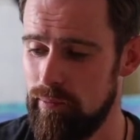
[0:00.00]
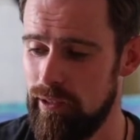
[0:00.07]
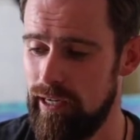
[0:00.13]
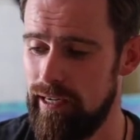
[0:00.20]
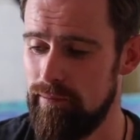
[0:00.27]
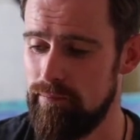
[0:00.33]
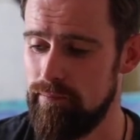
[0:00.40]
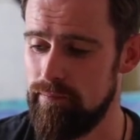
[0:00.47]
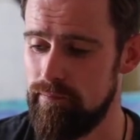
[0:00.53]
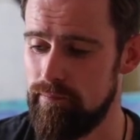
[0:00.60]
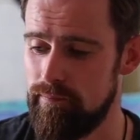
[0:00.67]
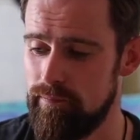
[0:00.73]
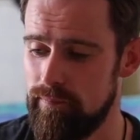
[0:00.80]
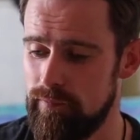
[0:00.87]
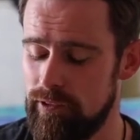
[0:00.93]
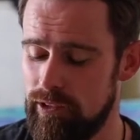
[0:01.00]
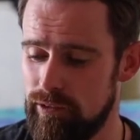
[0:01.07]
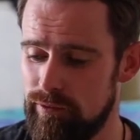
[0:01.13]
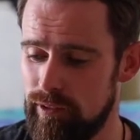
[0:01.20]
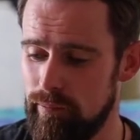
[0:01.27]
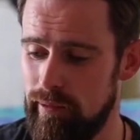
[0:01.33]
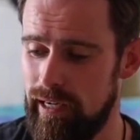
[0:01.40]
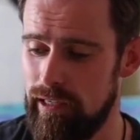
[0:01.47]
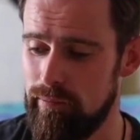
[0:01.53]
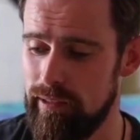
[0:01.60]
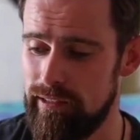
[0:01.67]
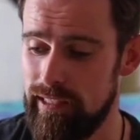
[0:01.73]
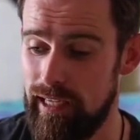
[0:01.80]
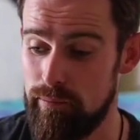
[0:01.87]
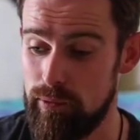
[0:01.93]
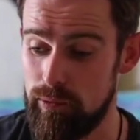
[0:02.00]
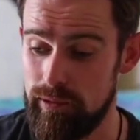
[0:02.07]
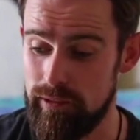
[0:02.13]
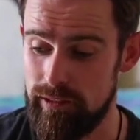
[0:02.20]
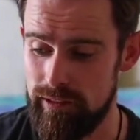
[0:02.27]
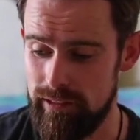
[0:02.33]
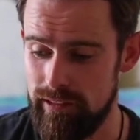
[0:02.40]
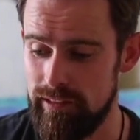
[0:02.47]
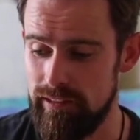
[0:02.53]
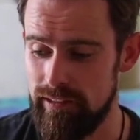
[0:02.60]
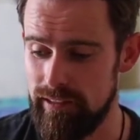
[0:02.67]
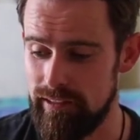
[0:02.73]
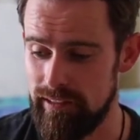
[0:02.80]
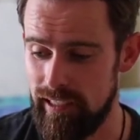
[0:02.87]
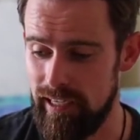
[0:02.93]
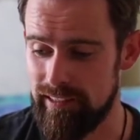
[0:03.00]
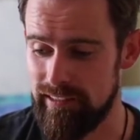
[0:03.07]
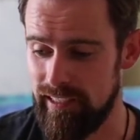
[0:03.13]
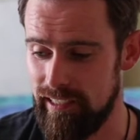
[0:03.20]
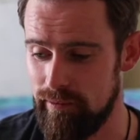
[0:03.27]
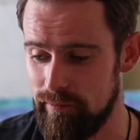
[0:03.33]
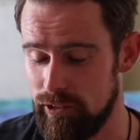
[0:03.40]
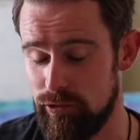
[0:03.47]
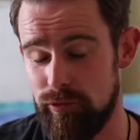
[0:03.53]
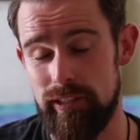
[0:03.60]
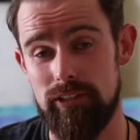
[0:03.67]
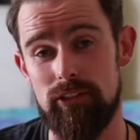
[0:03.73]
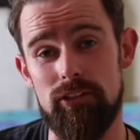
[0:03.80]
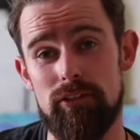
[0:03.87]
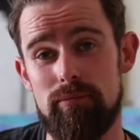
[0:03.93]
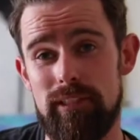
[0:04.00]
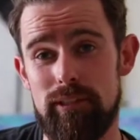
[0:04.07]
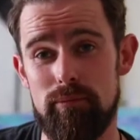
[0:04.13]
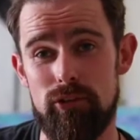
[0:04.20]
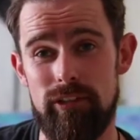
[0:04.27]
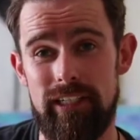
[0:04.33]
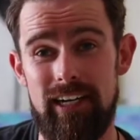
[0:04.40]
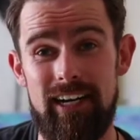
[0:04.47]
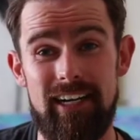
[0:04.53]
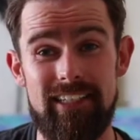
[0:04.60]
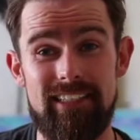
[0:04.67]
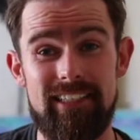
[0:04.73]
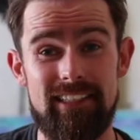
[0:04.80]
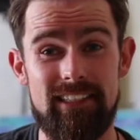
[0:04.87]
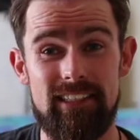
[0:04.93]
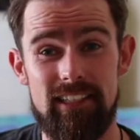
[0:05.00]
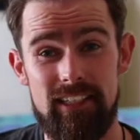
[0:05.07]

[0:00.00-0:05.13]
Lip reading: But still feel bad about that. But the next day, him and his friends took me and Maria hiking.